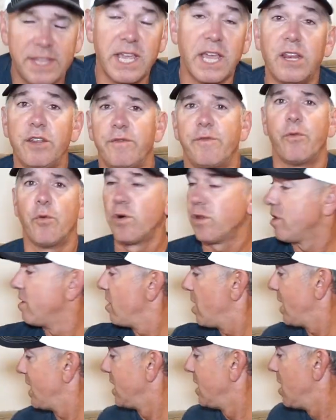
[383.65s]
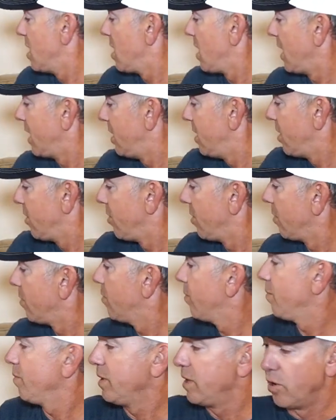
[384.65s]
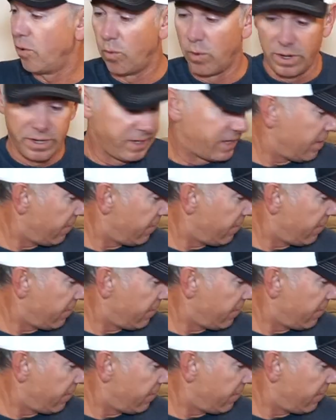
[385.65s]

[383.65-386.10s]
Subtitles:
the 84 or the 99, another, you know, one